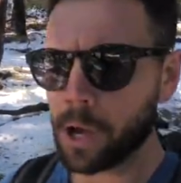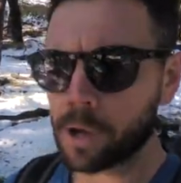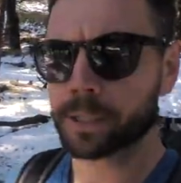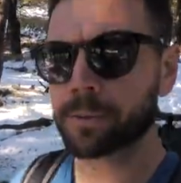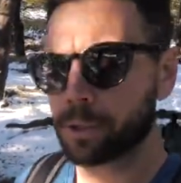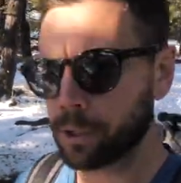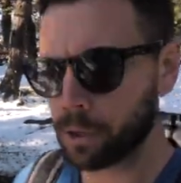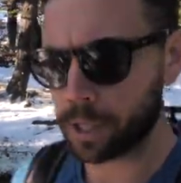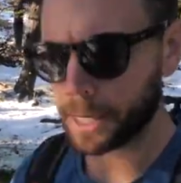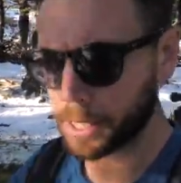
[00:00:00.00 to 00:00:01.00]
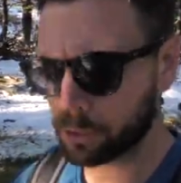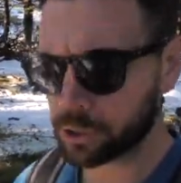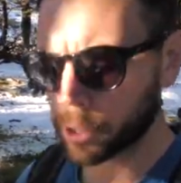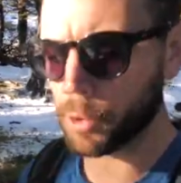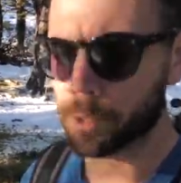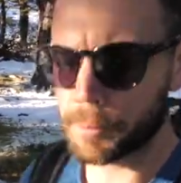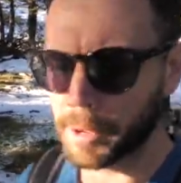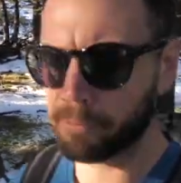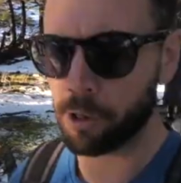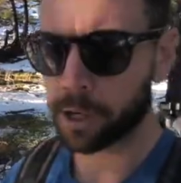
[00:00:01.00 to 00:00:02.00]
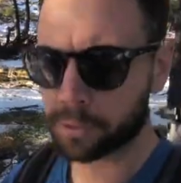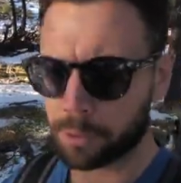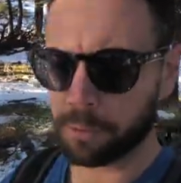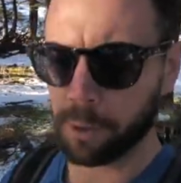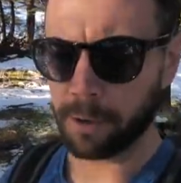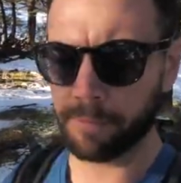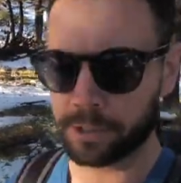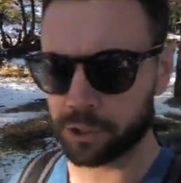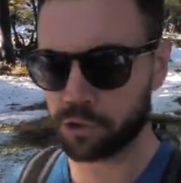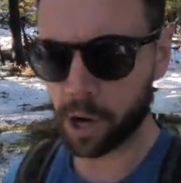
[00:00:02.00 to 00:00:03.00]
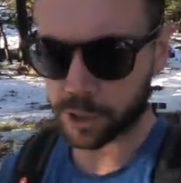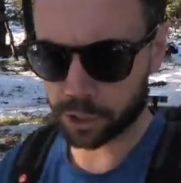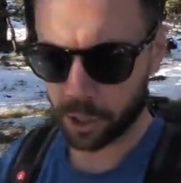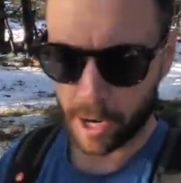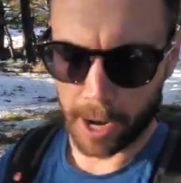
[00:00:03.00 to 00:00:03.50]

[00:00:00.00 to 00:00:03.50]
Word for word: be honest with you, like I usually go into my vlogs with a bit of a structure